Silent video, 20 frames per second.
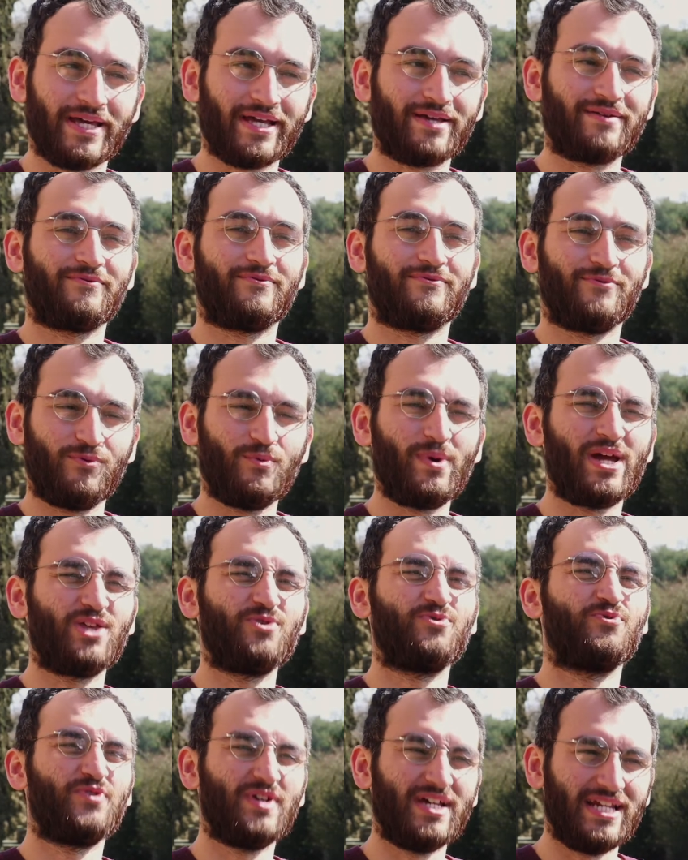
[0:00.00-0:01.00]
like, where
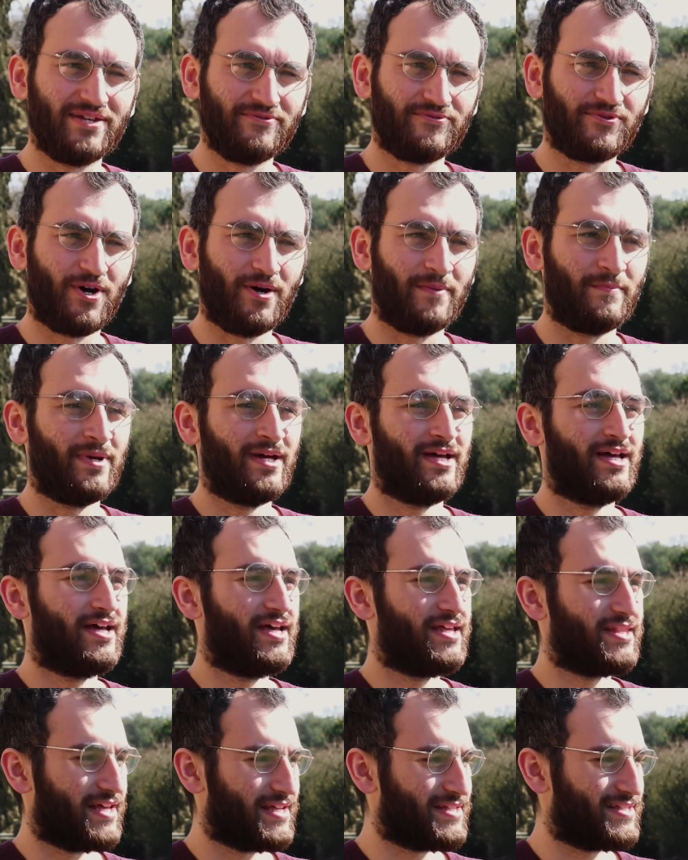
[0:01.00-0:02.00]
you really from?
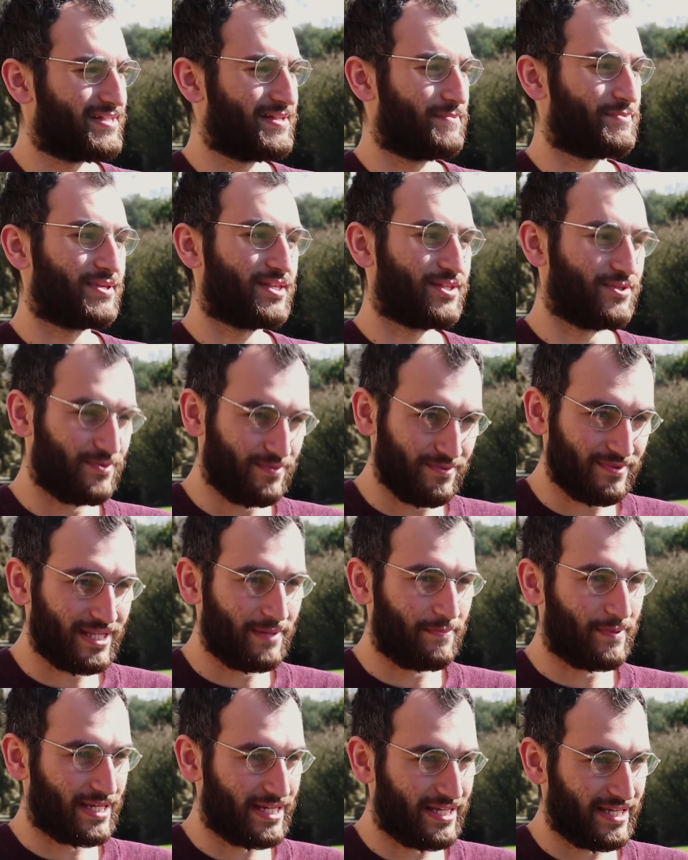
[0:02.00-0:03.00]
That's something you
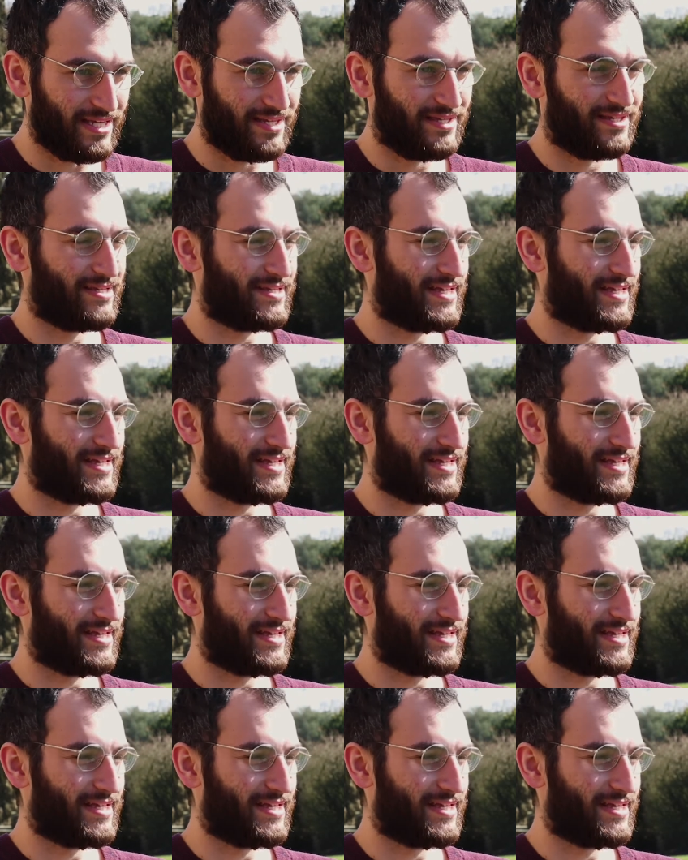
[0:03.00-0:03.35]
typically